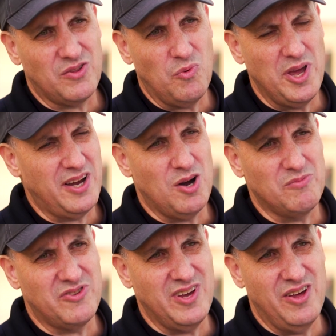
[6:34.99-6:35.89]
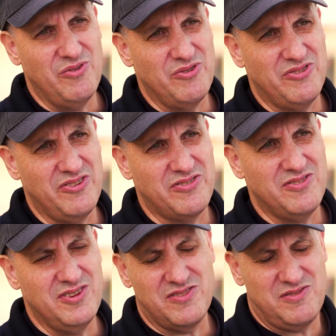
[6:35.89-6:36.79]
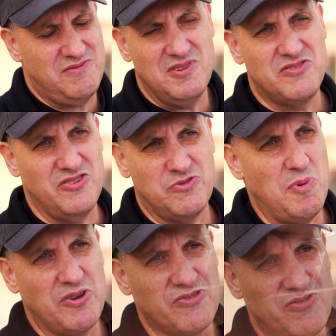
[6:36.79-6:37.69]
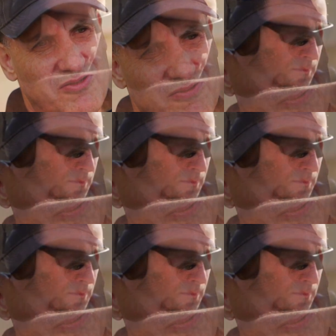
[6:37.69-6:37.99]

the way it comes together is just, it's just special.